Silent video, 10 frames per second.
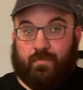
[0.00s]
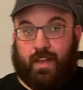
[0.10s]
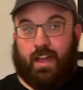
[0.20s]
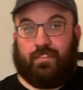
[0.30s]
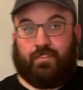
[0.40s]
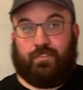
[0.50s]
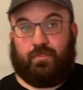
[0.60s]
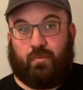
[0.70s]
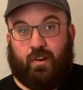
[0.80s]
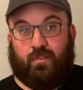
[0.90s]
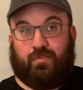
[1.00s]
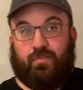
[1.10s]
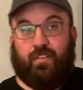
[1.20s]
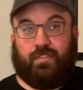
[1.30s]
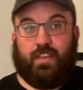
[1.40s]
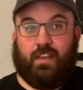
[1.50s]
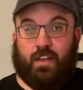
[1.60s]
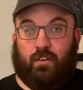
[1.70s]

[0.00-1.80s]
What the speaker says: That's 1250